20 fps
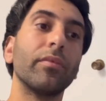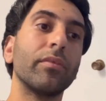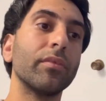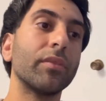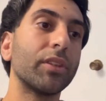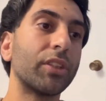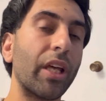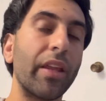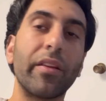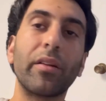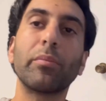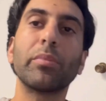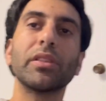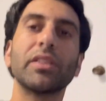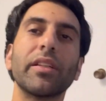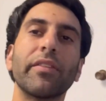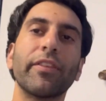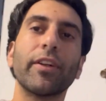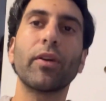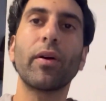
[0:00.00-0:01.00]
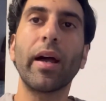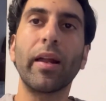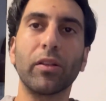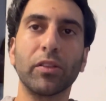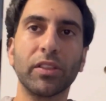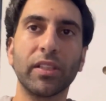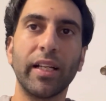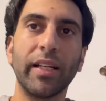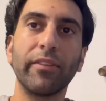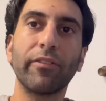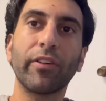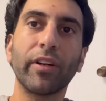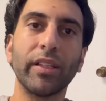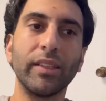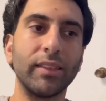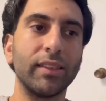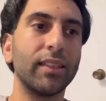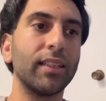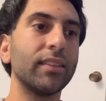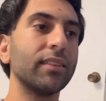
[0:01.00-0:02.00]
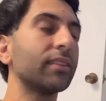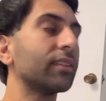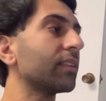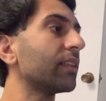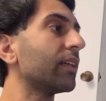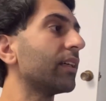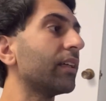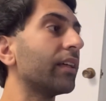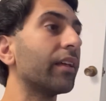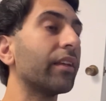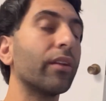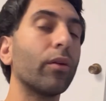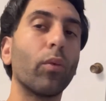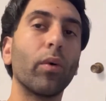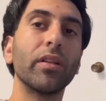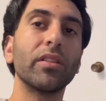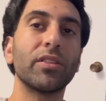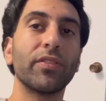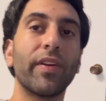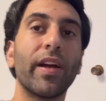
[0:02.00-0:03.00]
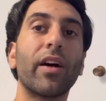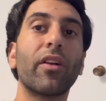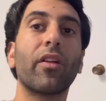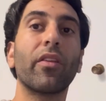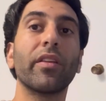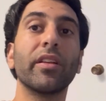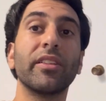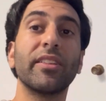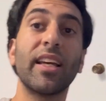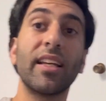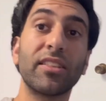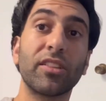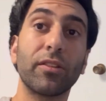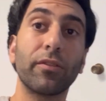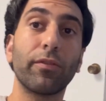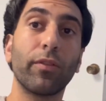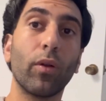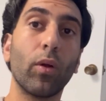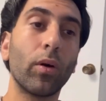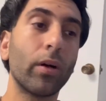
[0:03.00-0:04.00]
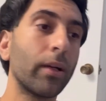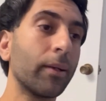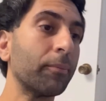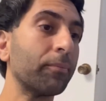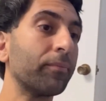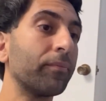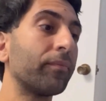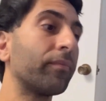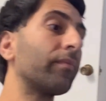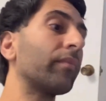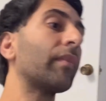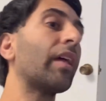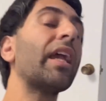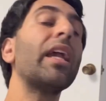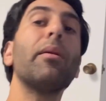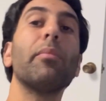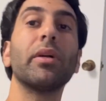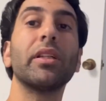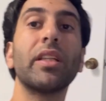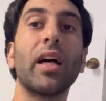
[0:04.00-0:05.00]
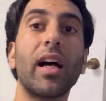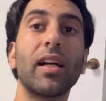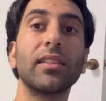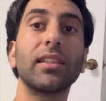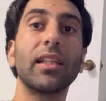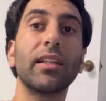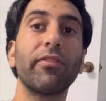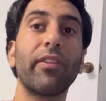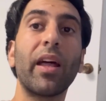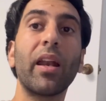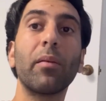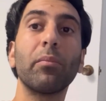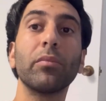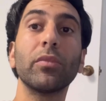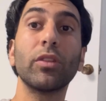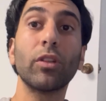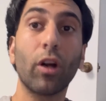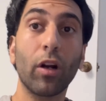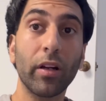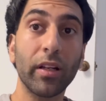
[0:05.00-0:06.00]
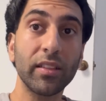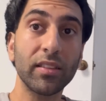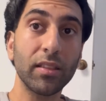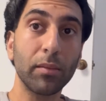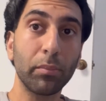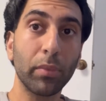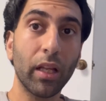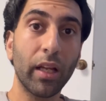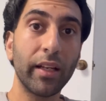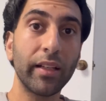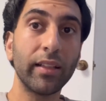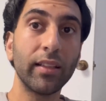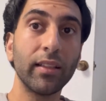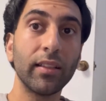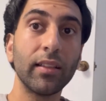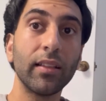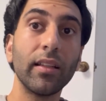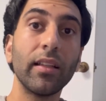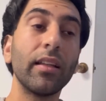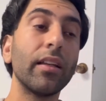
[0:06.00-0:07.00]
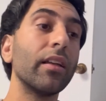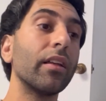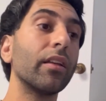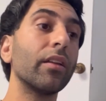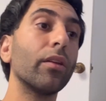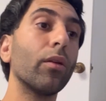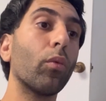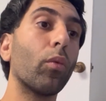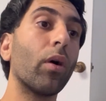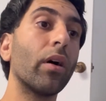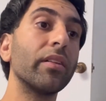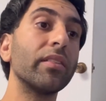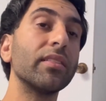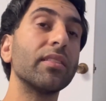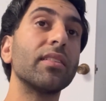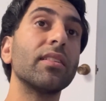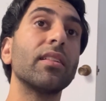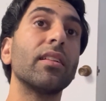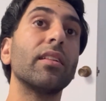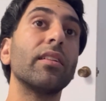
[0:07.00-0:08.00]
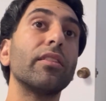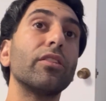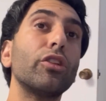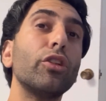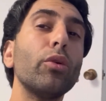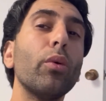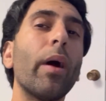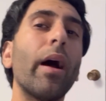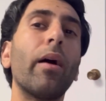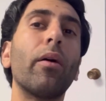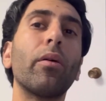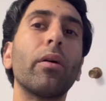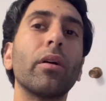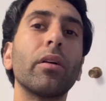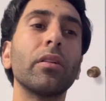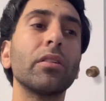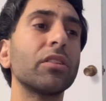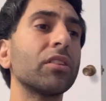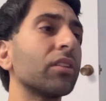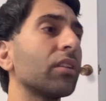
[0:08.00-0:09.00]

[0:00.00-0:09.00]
Southern Pacific rattlesnake, for instance, the ones found on the desert floor, hemotoxic venom targets the blood. The ones two hour